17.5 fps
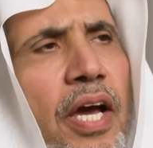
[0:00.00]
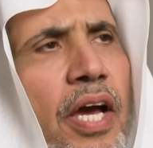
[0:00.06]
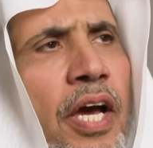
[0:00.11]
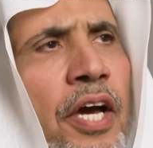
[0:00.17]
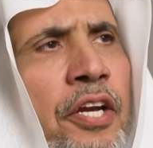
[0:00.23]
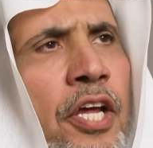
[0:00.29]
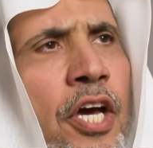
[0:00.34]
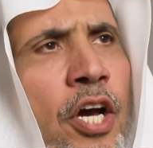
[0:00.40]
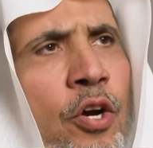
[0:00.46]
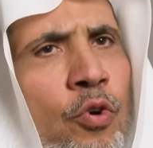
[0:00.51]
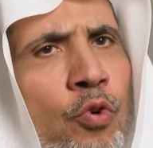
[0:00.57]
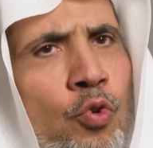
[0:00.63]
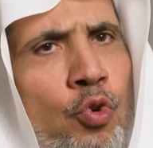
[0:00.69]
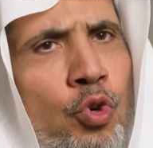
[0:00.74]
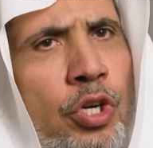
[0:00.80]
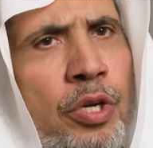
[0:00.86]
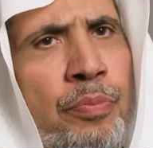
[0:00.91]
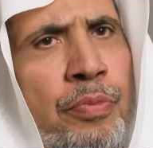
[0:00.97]

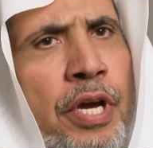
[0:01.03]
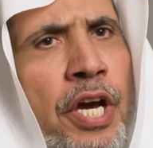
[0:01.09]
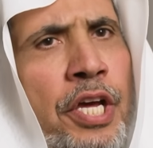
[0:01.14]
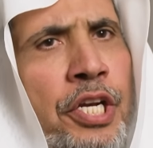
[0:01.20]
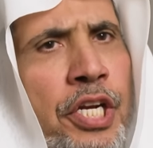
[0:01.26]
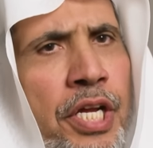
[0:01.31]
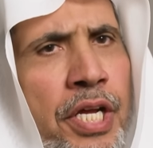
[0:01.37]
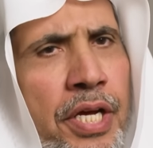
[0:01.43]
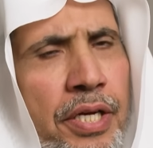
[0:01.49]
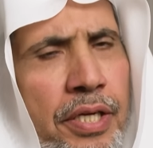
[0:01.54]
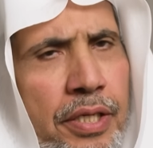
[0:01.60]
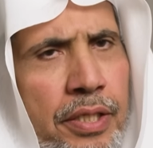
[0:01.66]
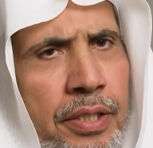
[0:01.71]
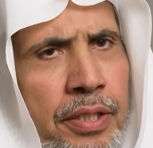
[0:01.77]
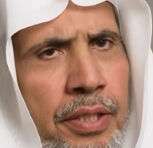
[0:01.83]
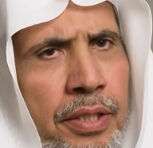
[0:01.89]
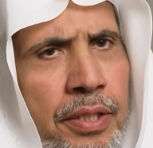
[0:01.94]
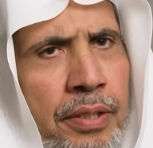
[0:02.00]
I believe that
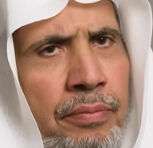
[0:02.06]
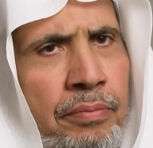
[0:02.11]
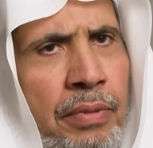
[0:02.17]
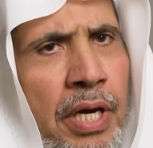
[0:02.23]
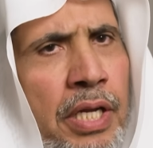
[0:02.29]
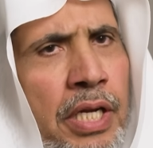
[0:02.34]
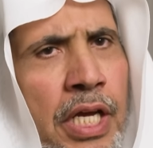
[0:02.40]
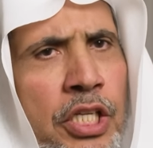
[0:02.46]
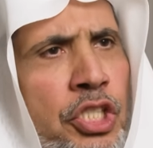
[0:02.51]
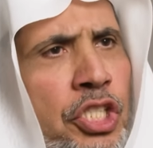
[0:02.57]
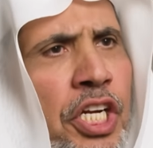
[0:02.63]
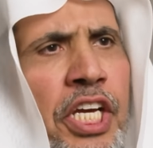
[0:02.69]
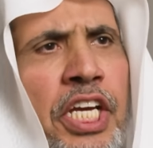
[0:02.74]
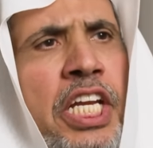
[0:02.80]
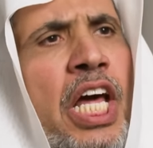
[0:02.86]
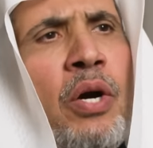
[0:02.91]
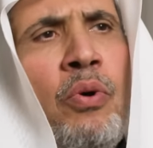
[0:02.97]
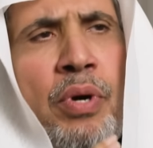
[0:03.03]
Israel or any other
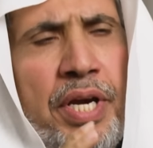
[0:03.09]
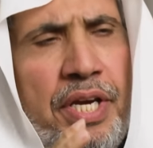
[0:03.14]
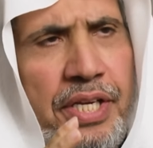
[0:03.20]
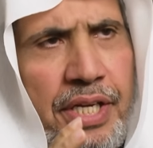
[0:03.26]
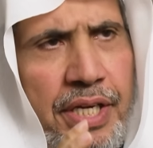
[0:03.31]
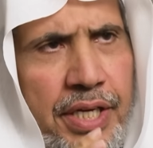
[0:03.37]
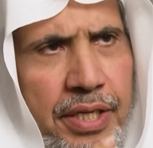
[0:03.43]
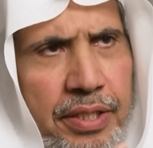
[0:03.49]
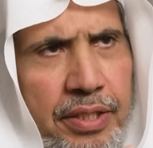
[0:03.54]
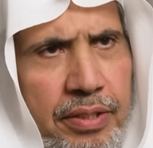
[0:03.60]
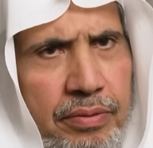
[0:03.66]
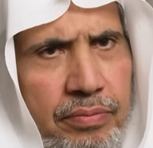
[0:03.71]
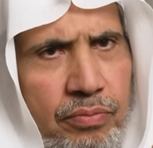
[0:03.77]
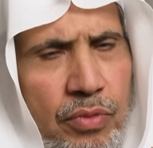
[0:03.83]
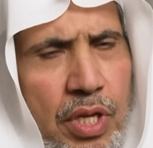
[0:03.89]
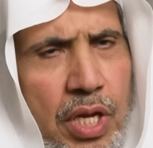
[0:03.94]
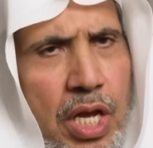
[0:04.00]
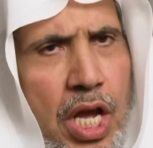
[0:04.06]
party must
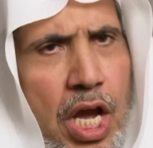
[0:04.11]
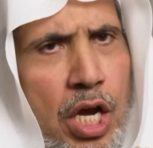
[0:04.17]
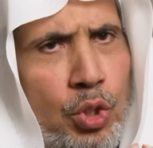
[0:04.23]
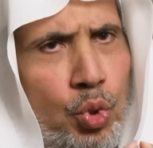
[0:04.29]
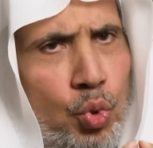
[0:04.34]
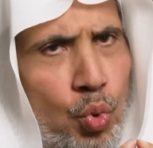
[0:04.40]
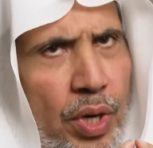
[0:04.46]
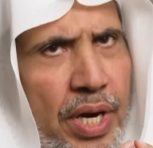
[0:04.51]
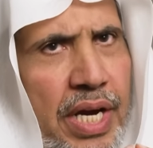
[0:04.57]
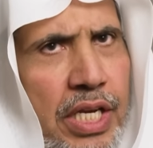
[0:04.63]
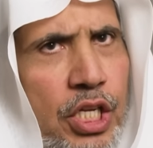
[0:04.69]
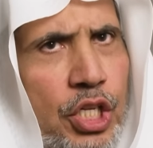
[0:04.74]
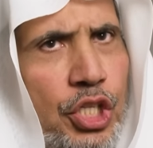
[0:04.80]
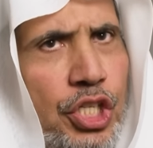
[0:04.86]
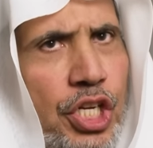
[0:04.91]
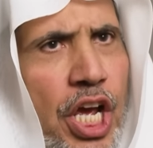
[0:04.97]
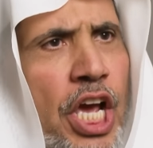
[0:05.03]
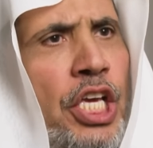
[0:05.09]
approach any situation